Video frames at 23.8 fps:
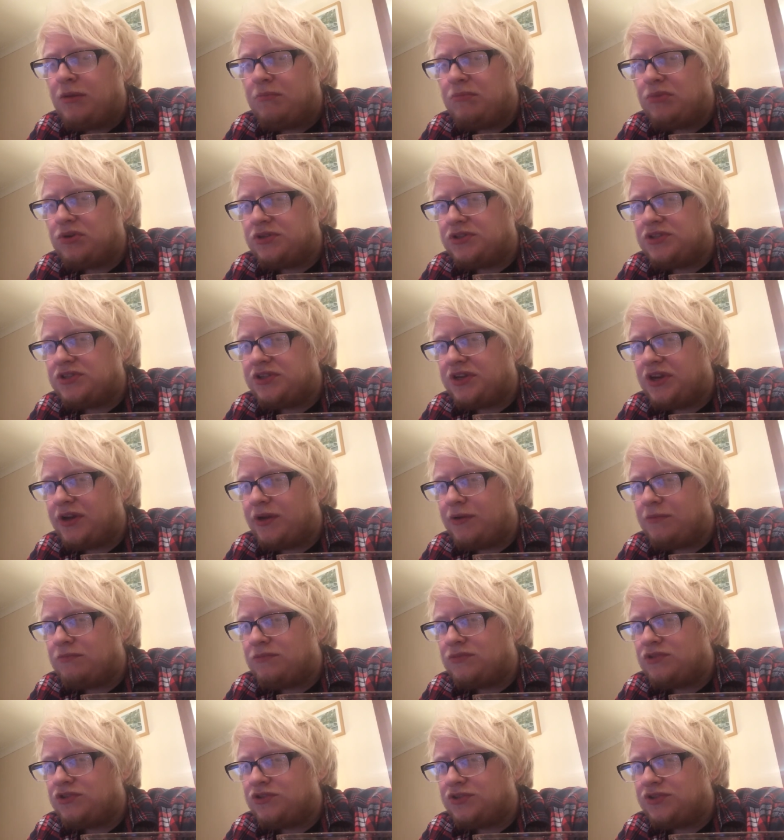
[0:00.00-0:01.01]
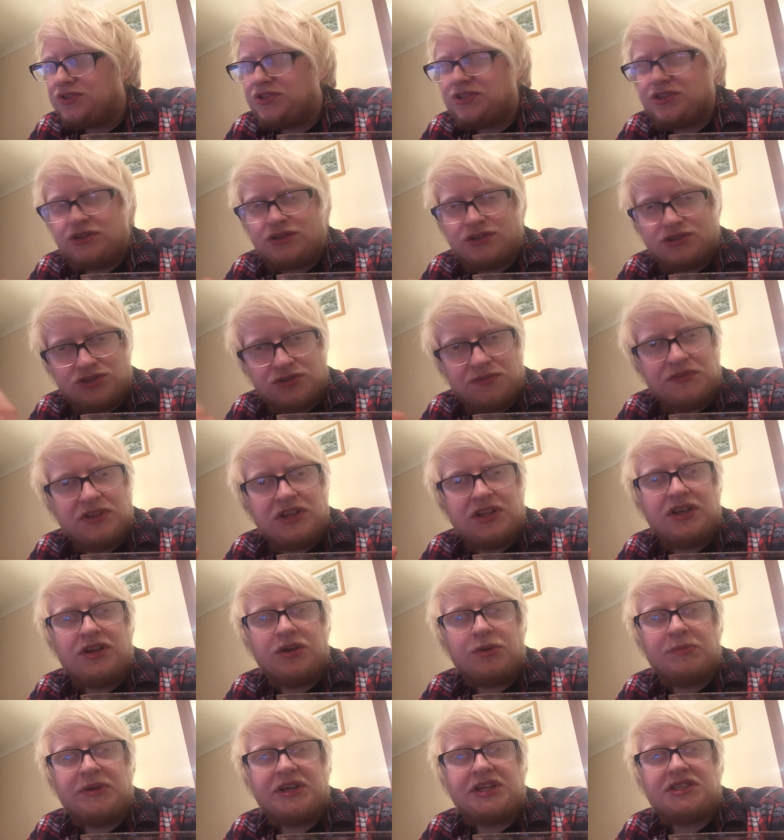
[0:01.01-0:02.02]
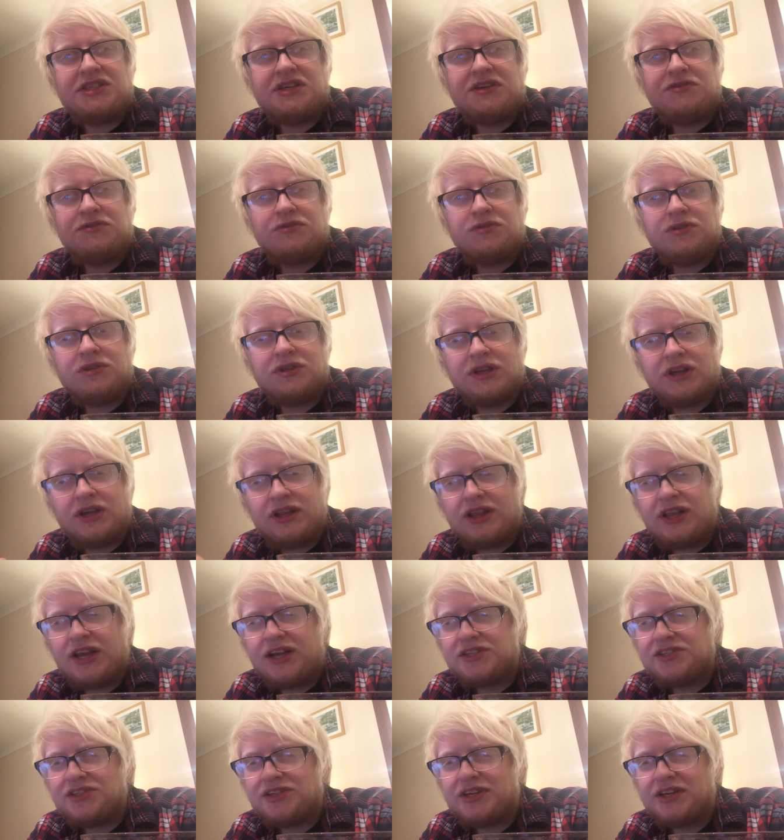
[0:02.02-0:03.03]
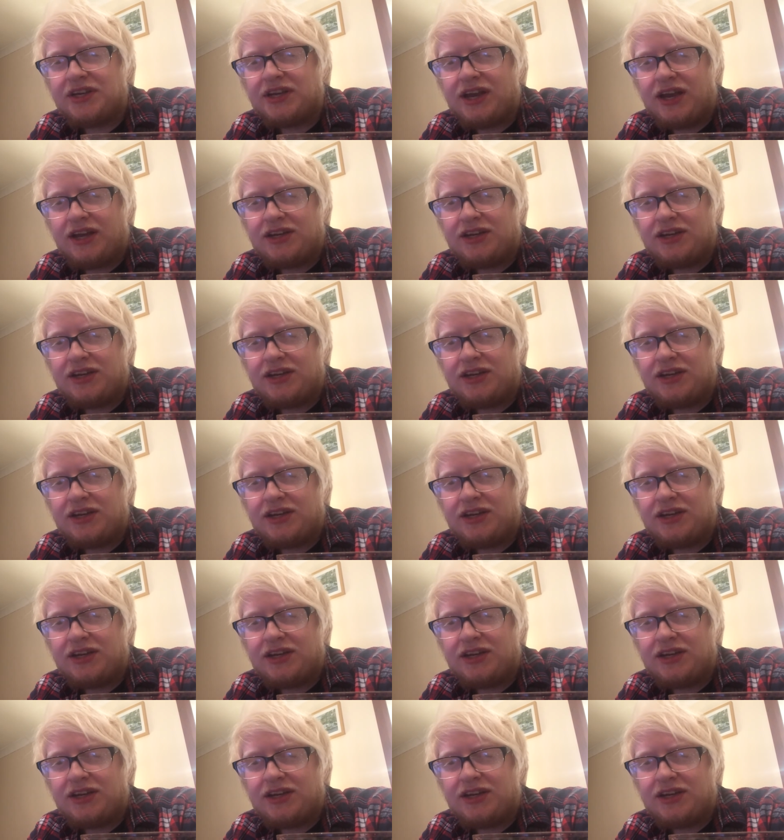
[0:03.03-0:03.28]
but just to something a little bit different, classic.